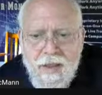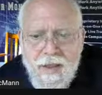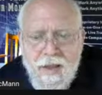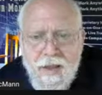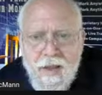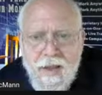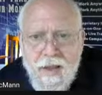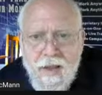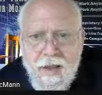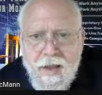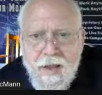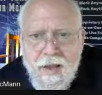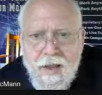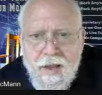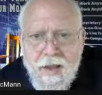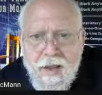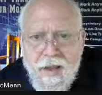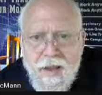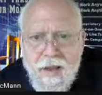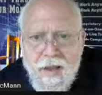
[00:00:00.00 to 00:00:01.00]

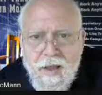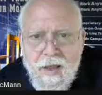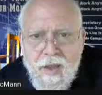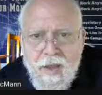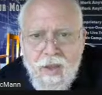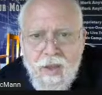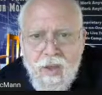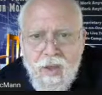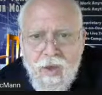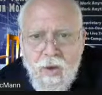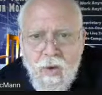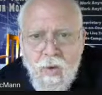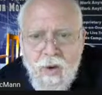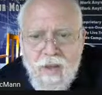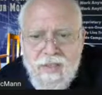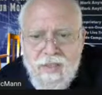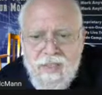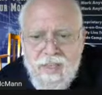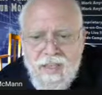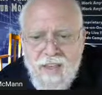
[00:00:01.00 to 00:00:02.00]

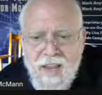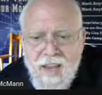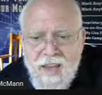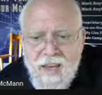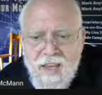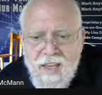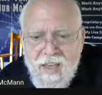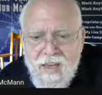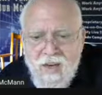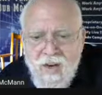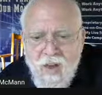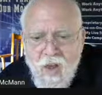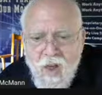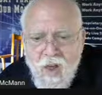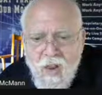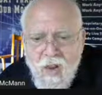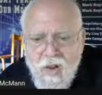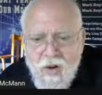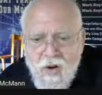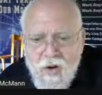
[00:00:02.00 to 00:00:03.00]
US Canadian
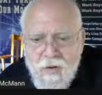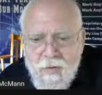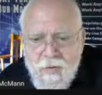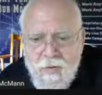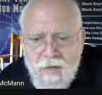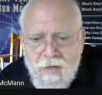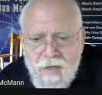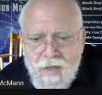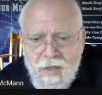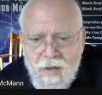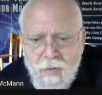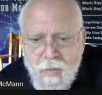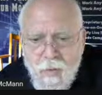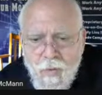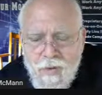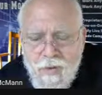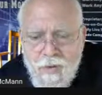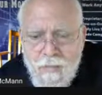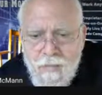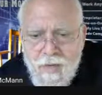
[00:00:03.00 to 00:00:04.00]
dollar,
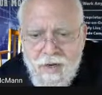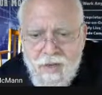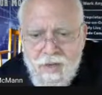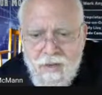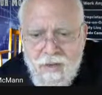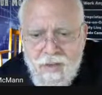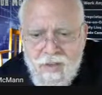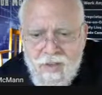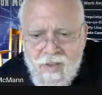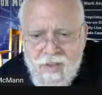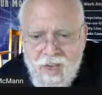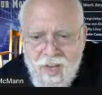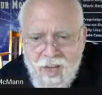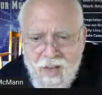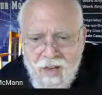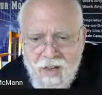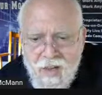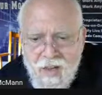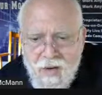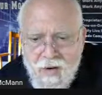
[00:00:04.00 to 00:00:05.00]
we're in the middle of the channel.